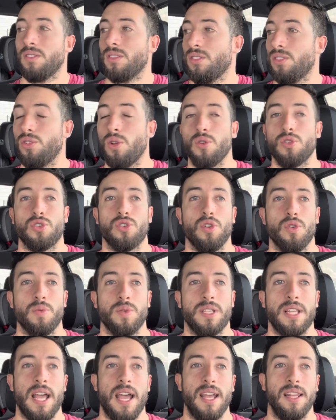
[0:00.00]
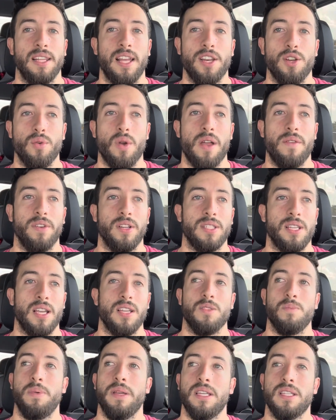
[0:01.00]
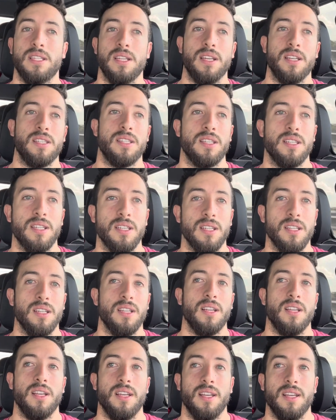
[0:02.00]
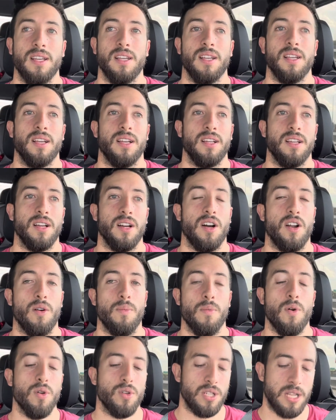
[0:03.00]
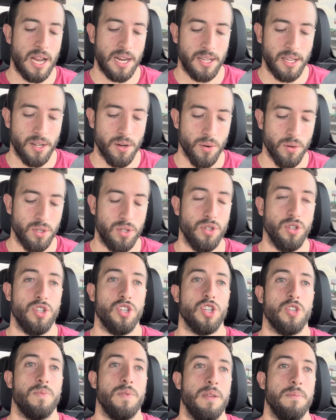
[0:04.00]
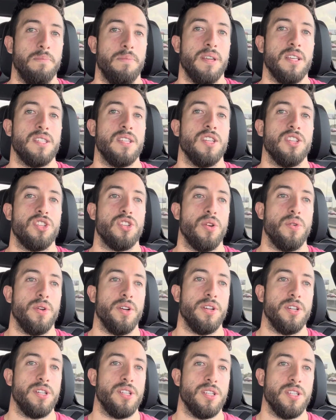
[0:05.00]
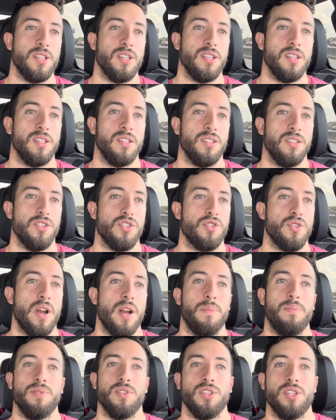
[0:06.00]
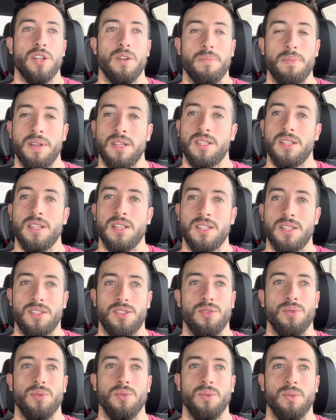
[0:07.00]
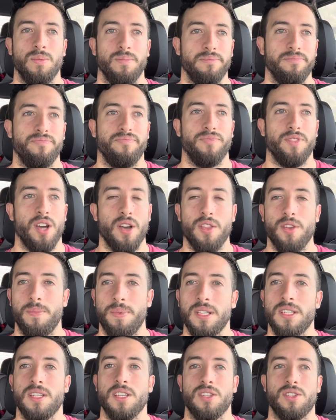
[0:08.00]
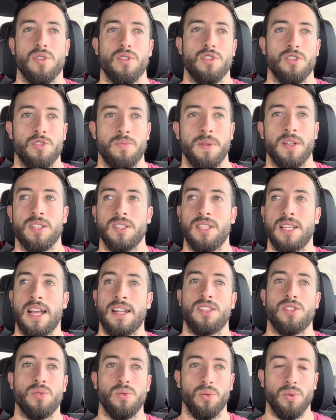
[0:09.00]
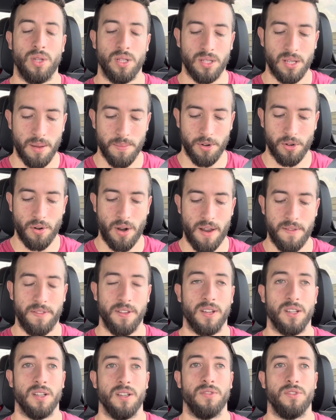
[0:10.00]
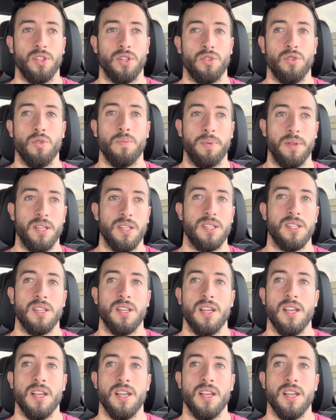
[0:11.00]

those groups that let you advertise business are most likely going to just be business owners trying to push their business to other business owners, because that's who the demographic of the group is.